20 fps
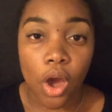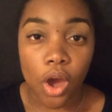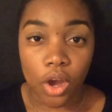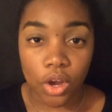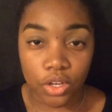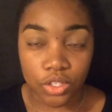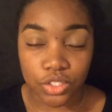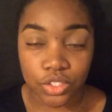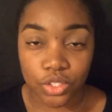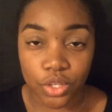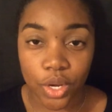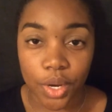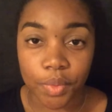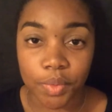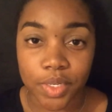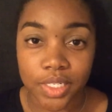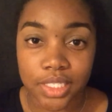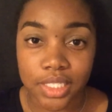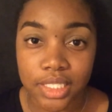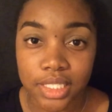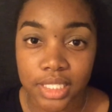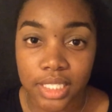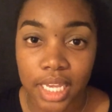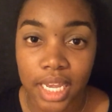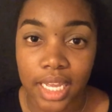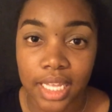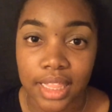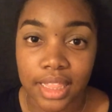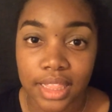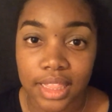Also, I want to
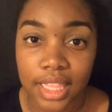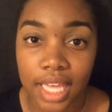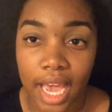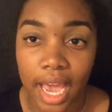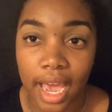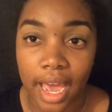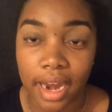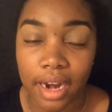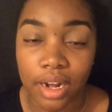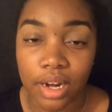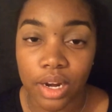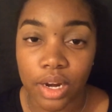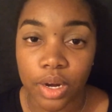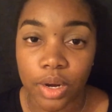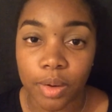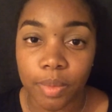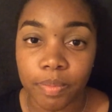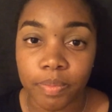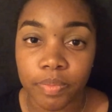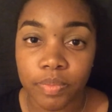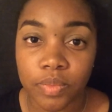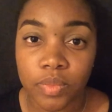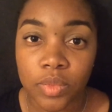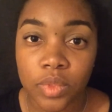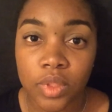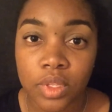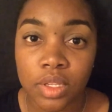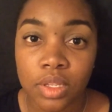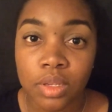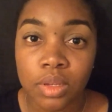say that
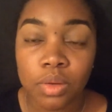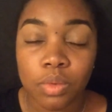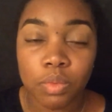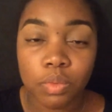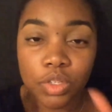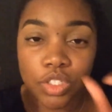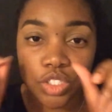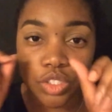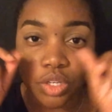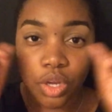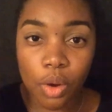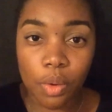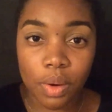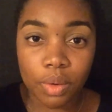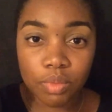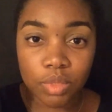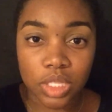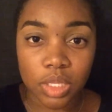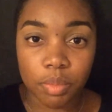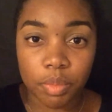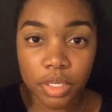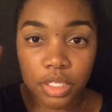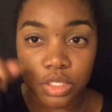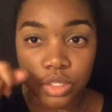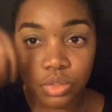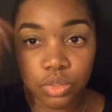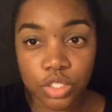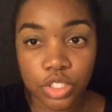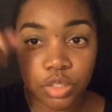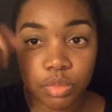when you go in with the
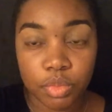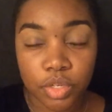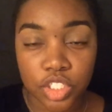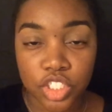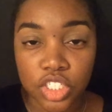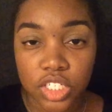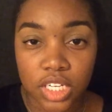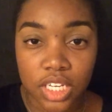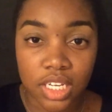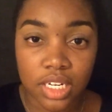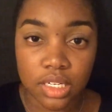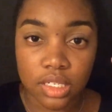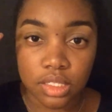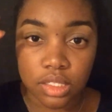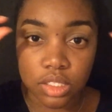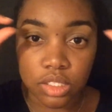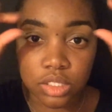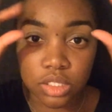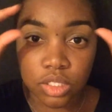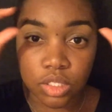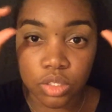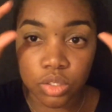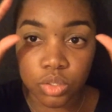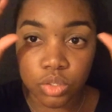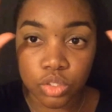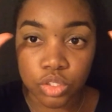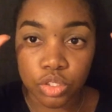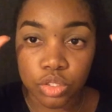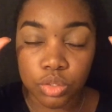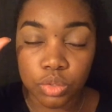pencil and you're brushing in and it looks a
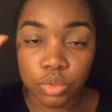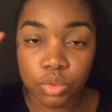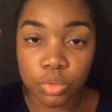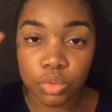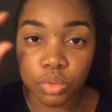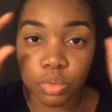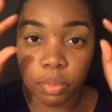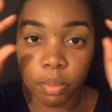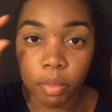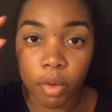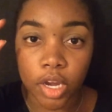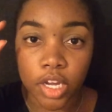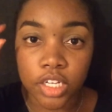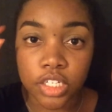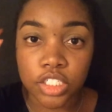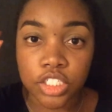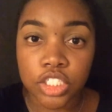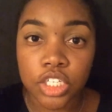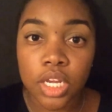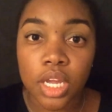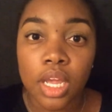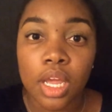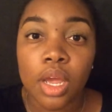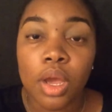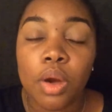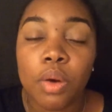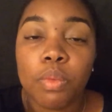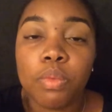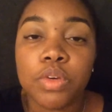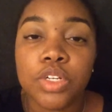little too much,
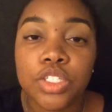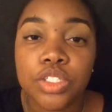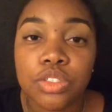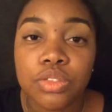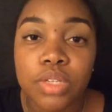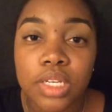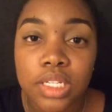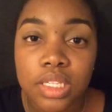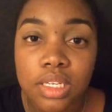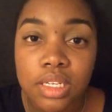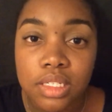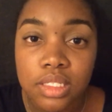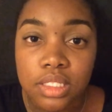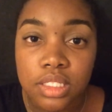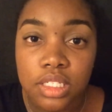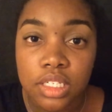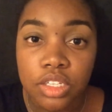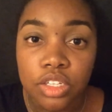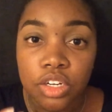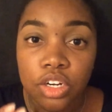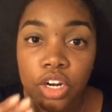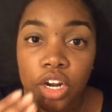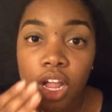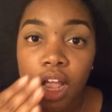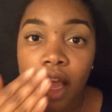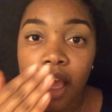when you get the concealer,